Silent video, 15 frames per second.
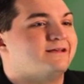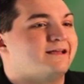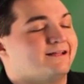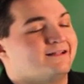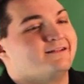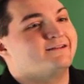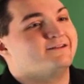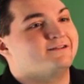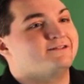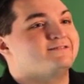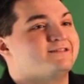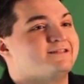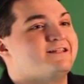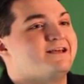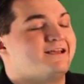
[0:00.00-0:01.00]
it. And
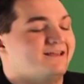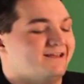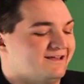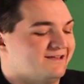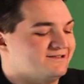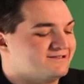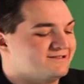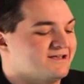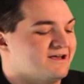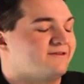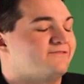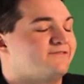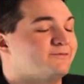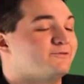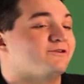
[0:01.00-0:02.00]
today is
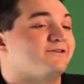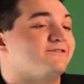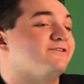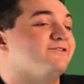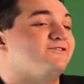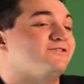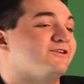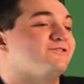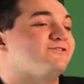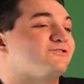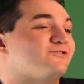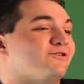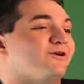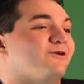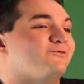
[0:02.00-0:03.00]
February 15th,
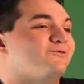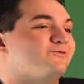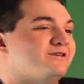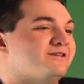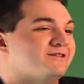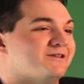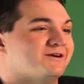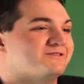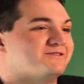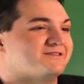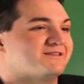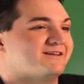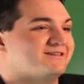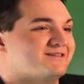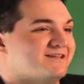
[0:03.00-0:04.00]
so we did launch the
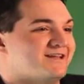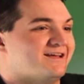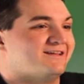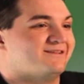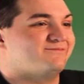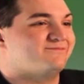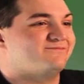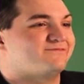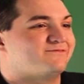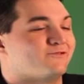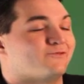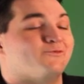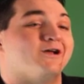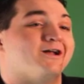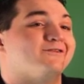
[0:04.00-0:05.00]
site today, and
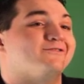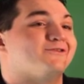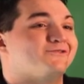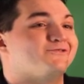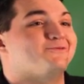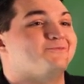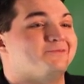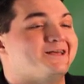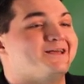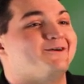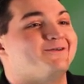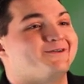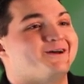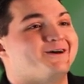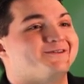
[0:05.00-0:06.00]
from what I've heard from
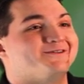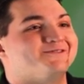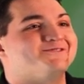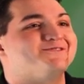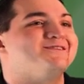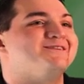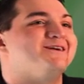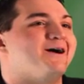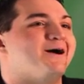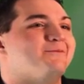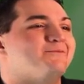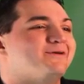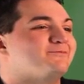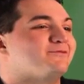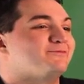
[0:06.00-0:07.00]
Leo and others,
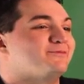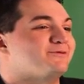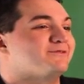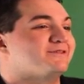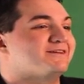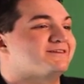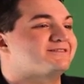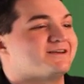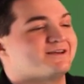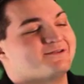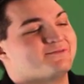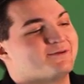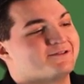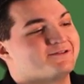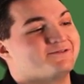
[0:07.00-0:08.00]
people have been really excited
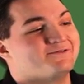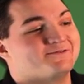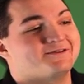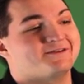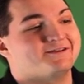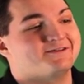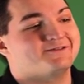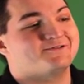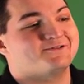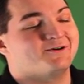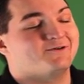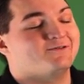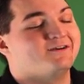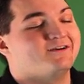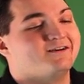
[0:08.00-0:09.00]
about the new site.
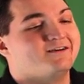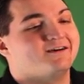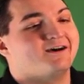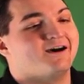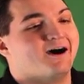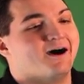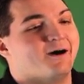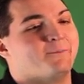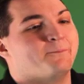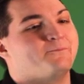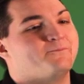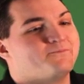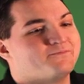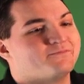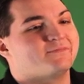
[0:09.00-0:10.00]
So
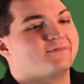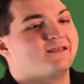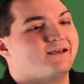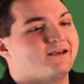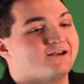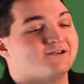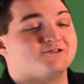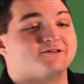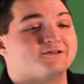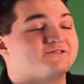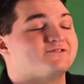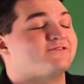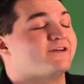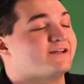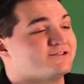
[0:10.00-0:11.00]
as long as
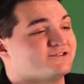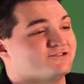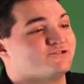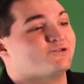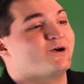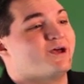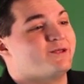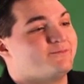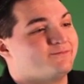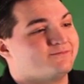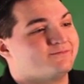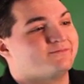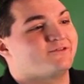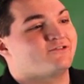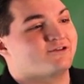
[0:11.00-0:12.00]
the fans enjoy it,
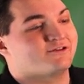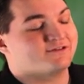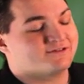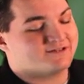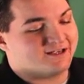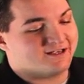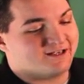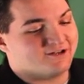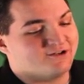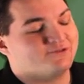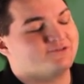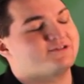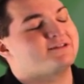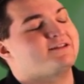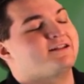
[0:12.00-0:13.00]
as long as they can
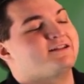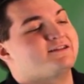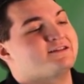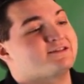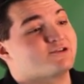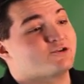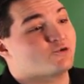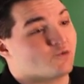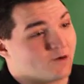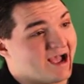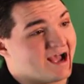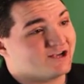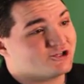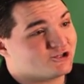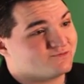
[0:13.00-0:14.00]
use it and it doesn't
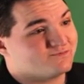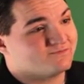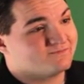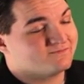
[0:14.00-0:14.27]
crash,